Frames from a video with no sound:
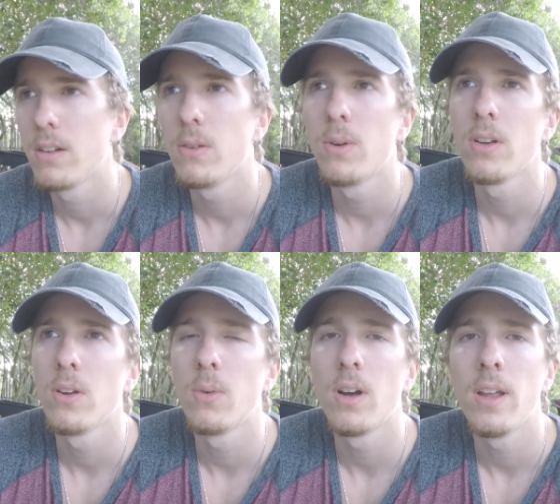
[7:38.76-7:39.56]
You don't wanna
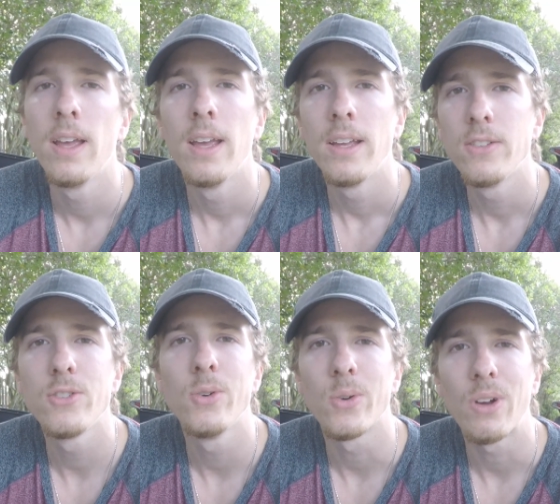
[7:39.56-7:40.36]
know what?
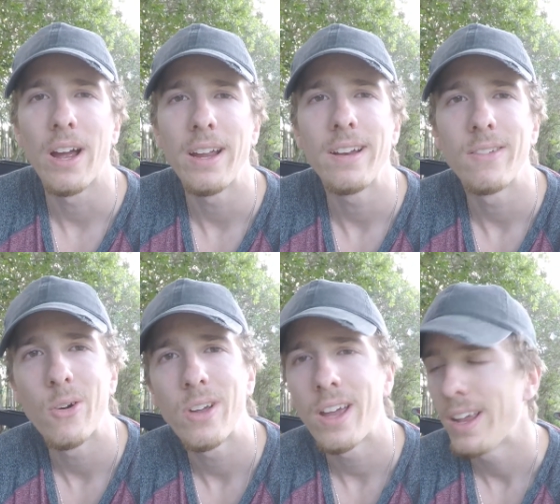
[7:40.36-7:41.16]
Just do it right,
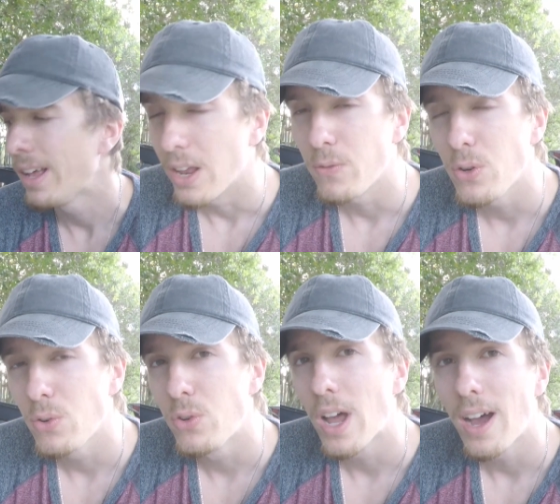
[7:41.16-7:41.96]
okay? If
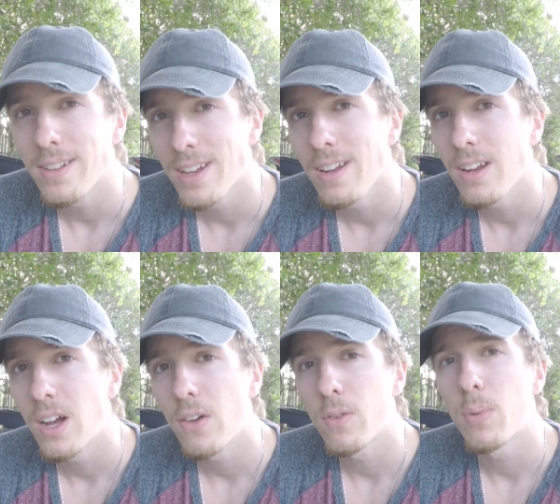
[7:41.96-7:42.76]
you're not
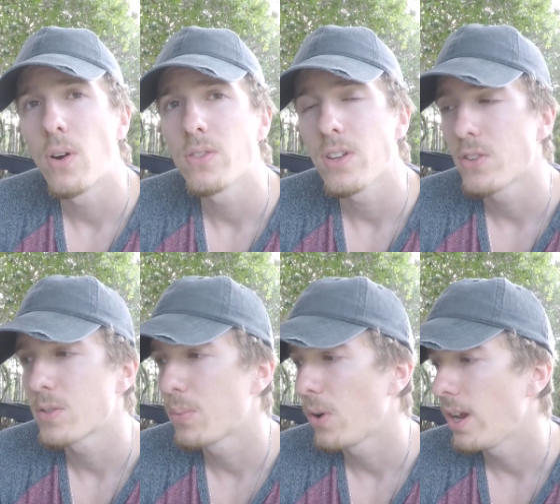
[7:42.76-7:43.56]
taking off the parts that you're
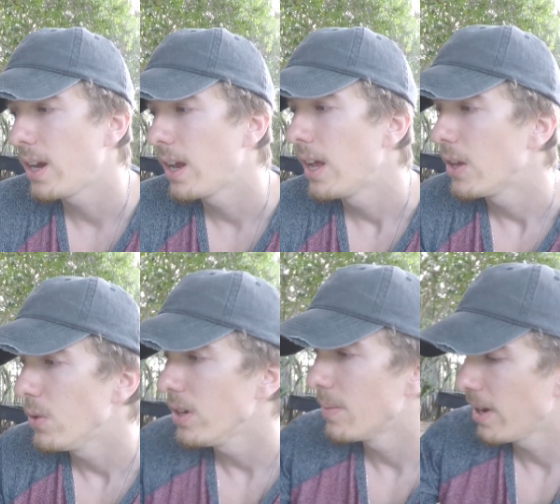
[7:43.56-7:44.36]
spraying,
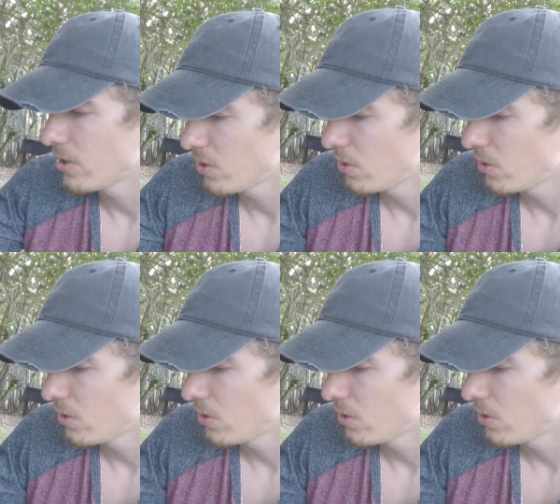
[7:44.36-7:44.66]
you need to make